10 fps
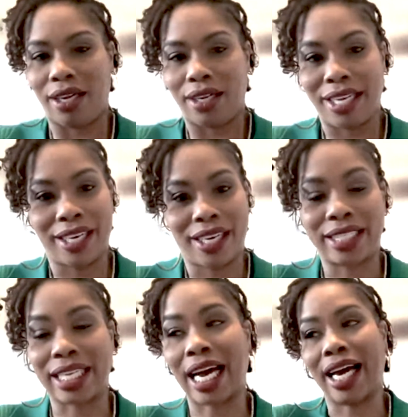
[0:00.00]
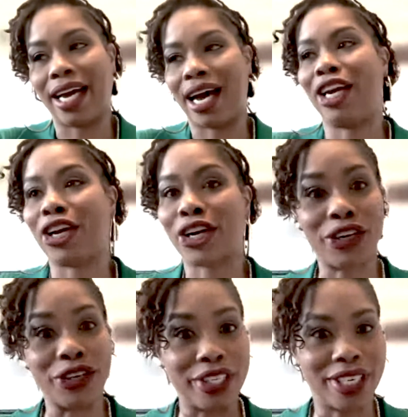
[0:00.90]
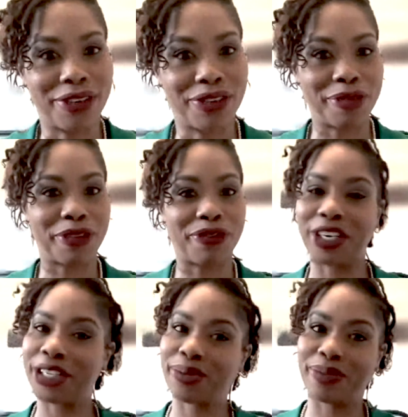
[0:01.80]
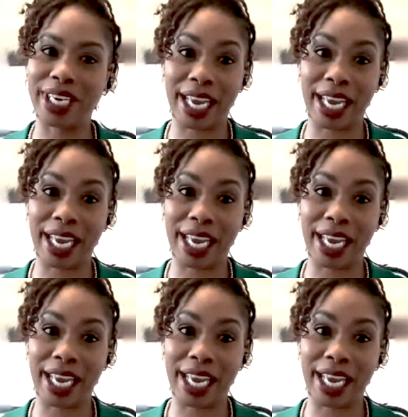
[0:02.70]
because I learned from the first one, like,